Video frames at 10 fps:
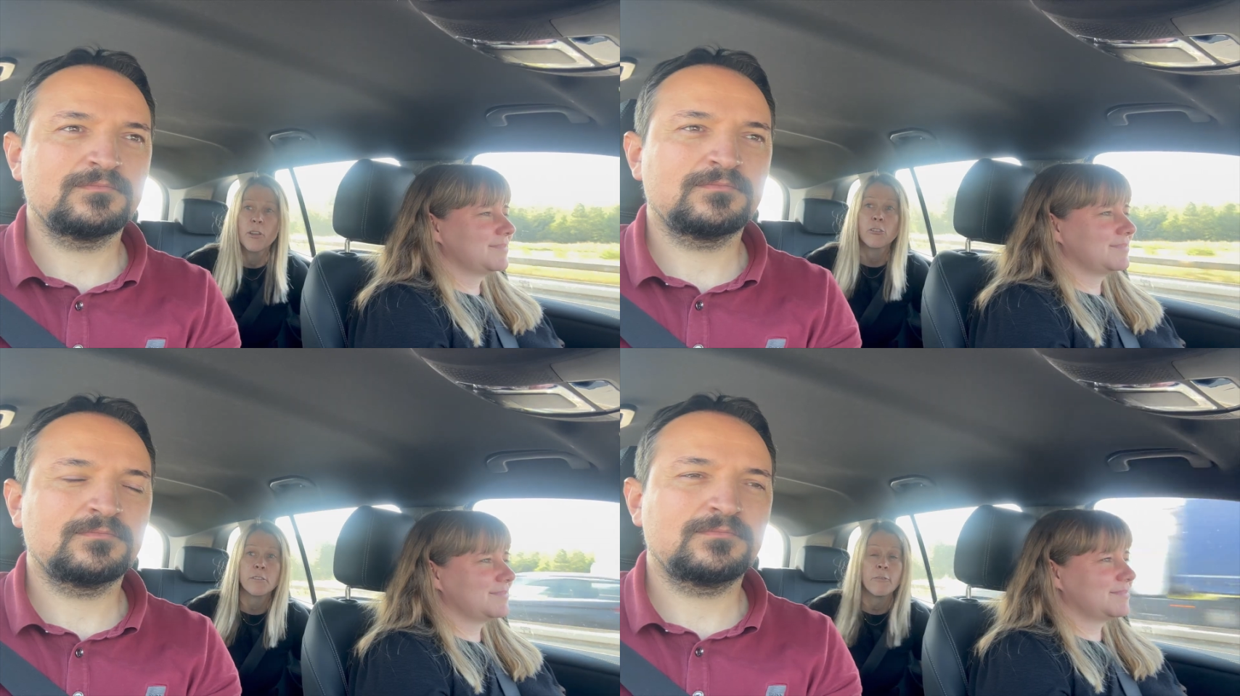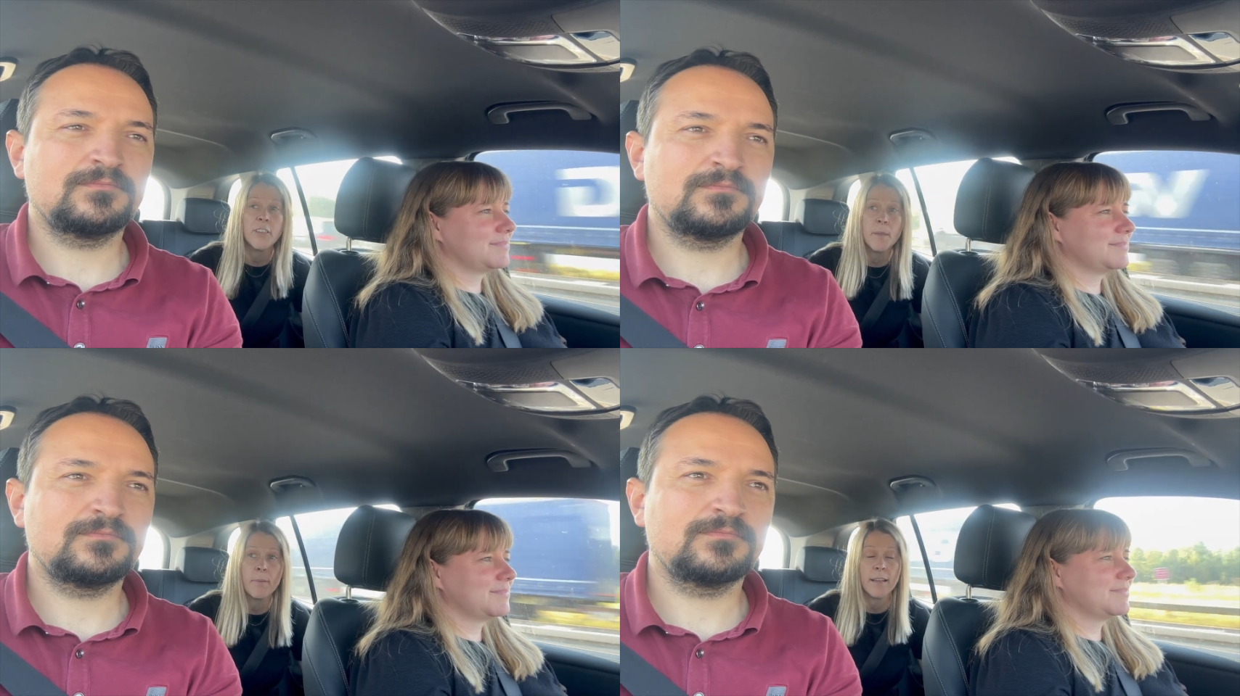
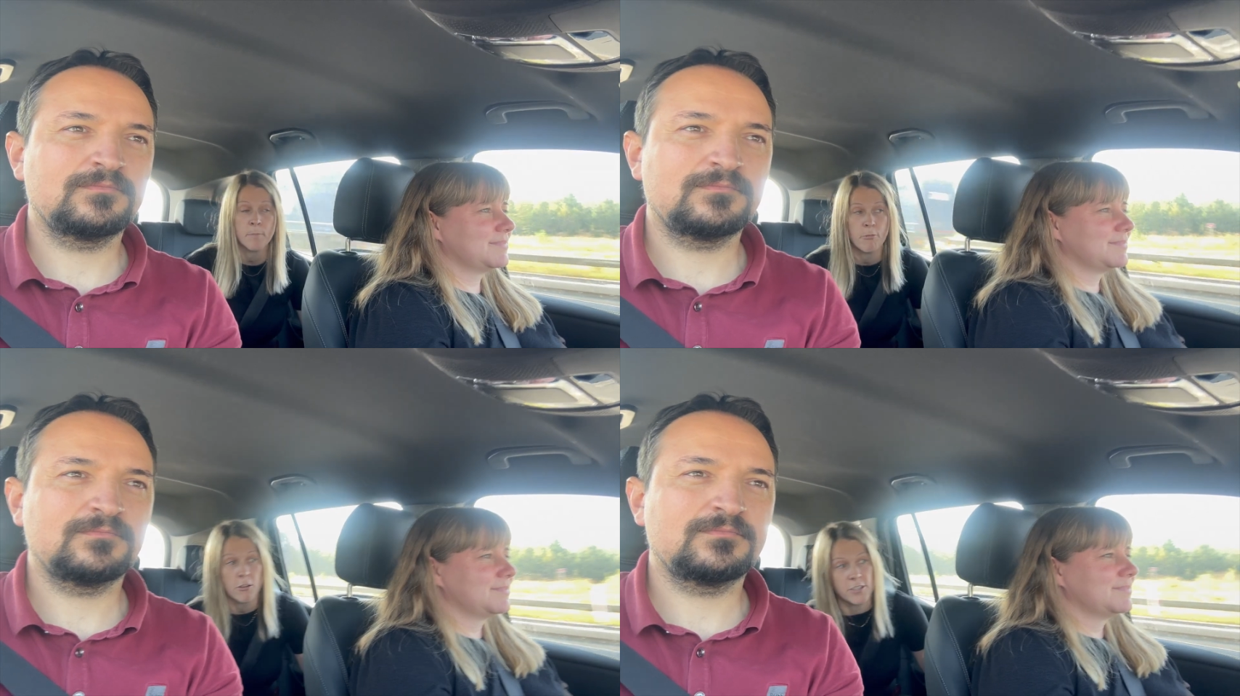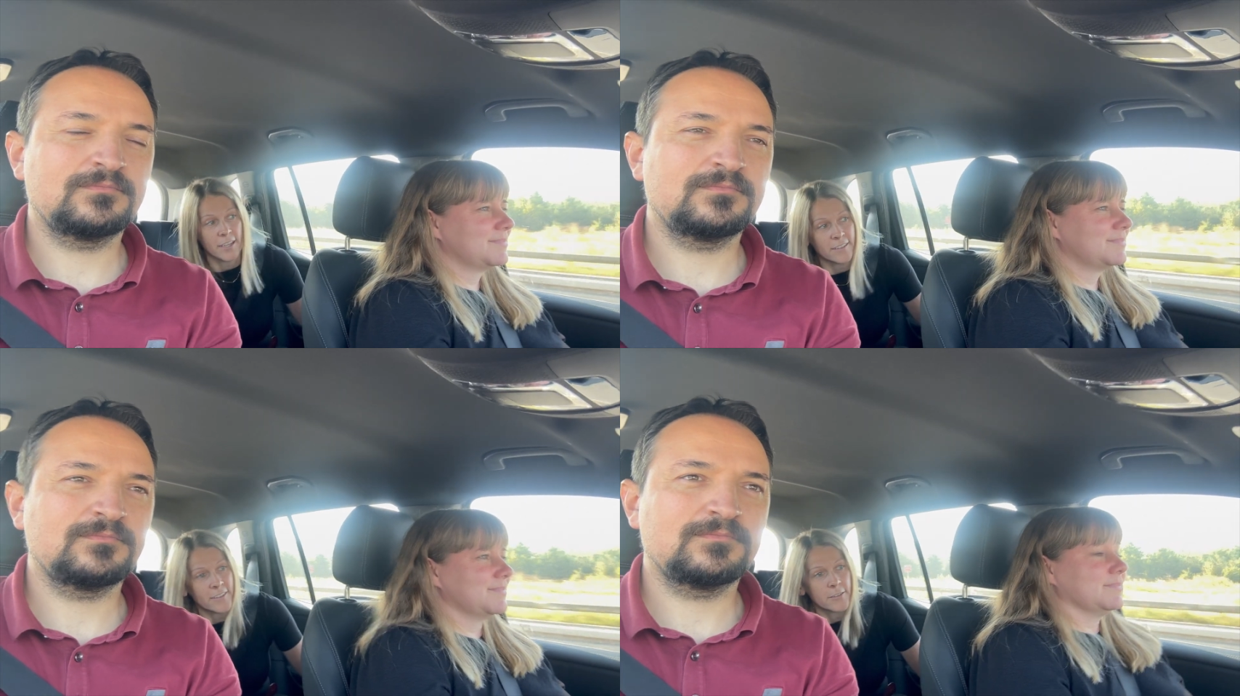Speaker 1: Personally, I love the fact
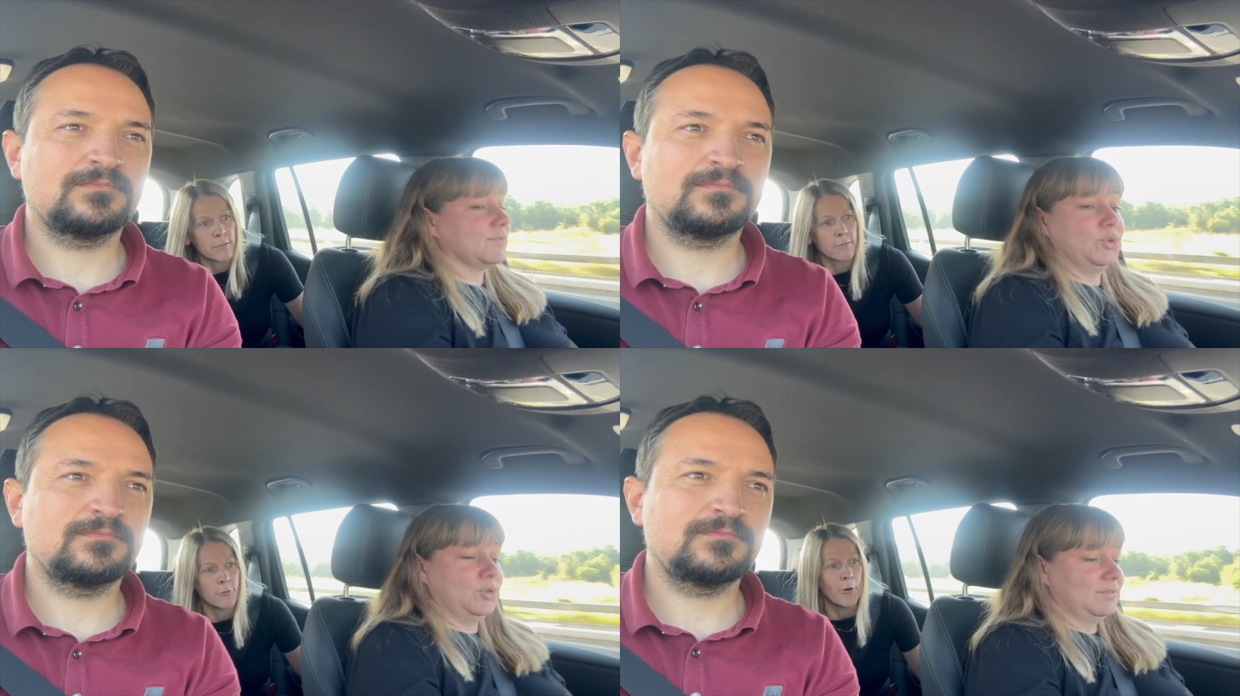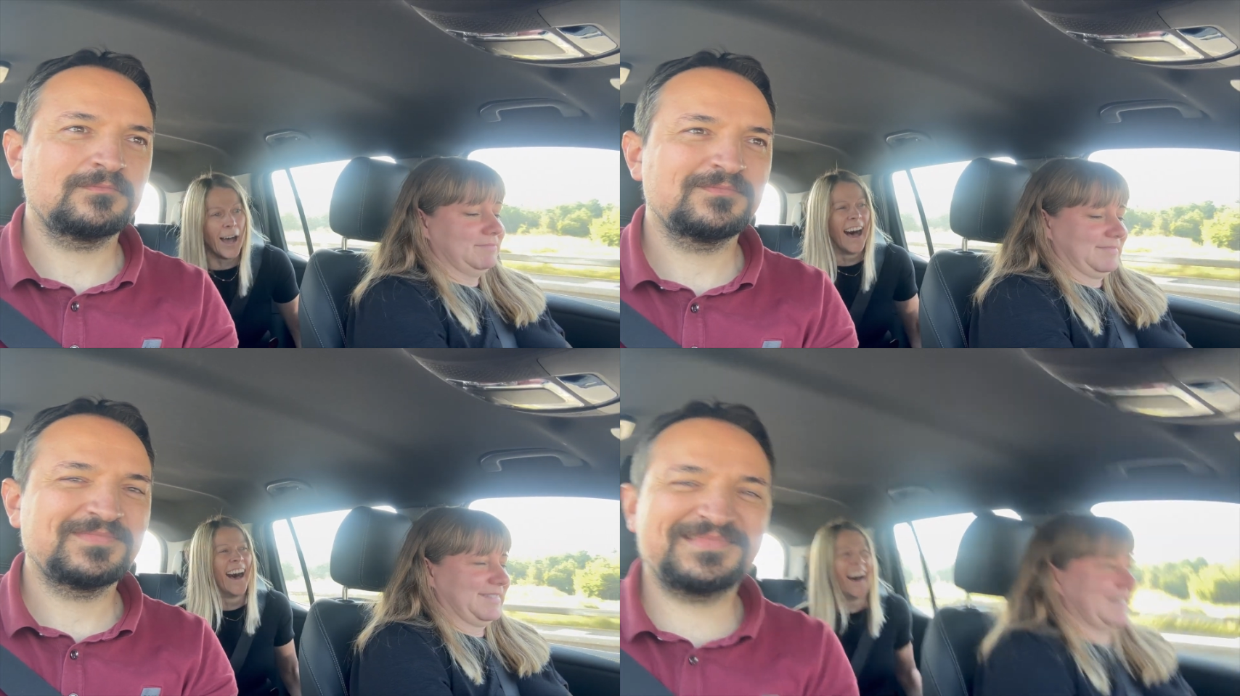
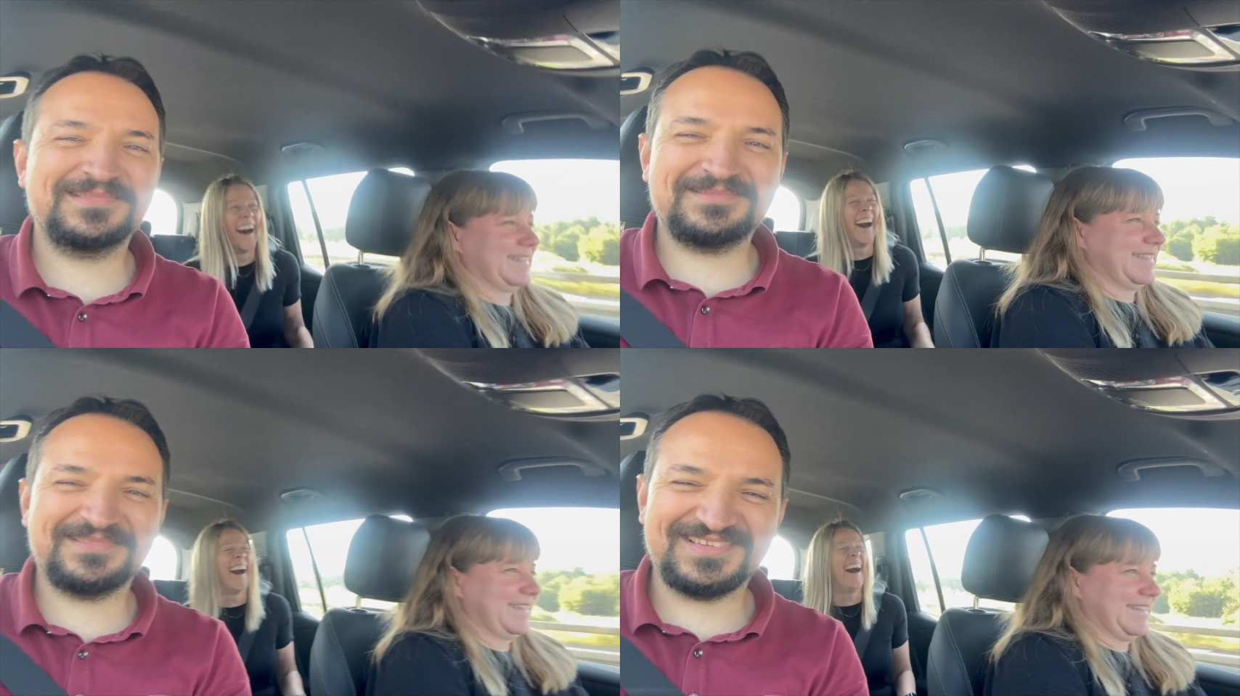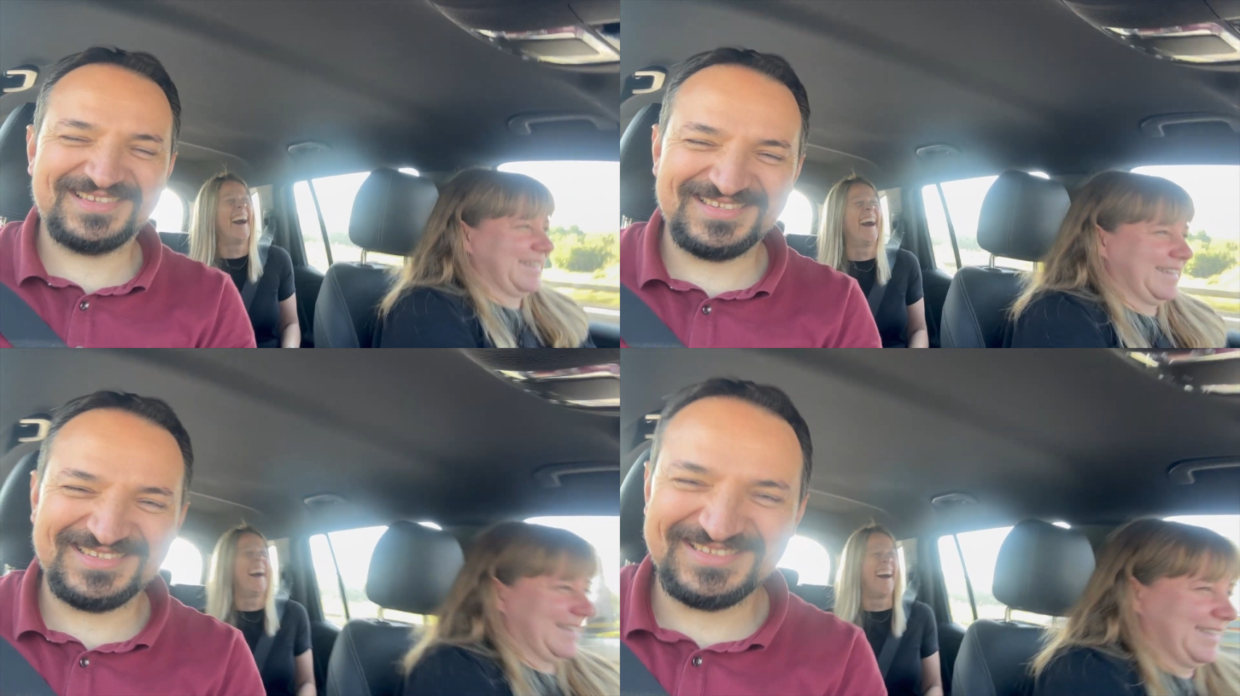that during the
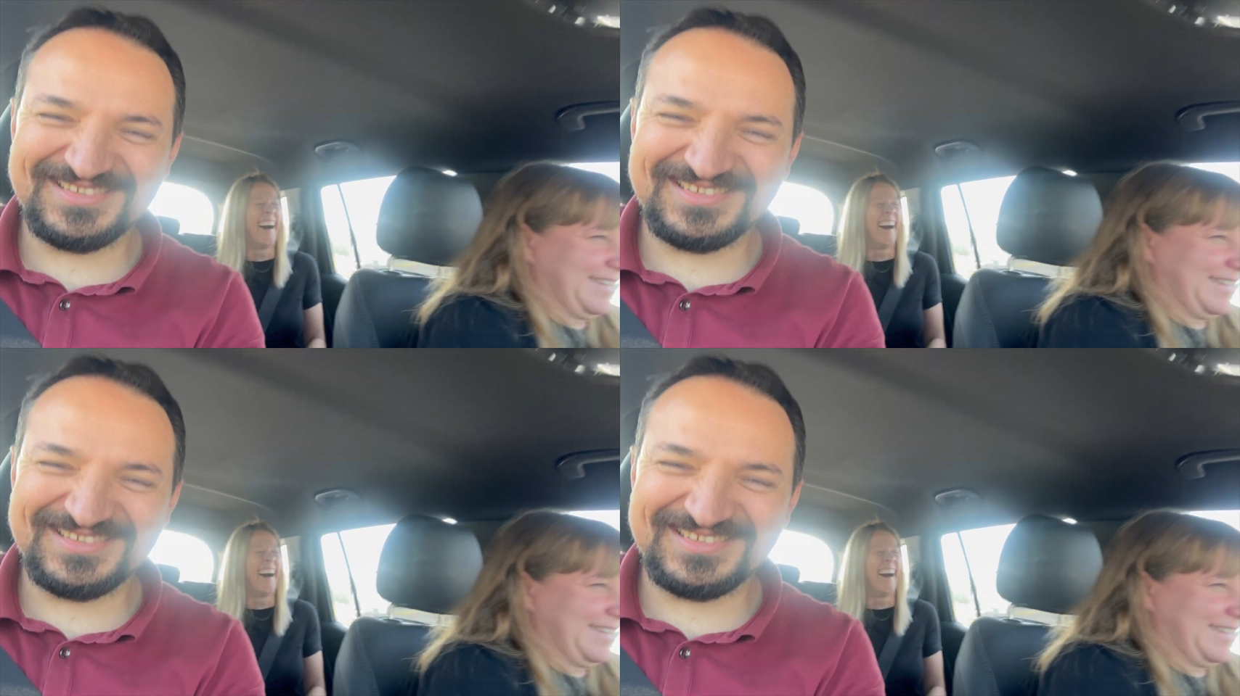past four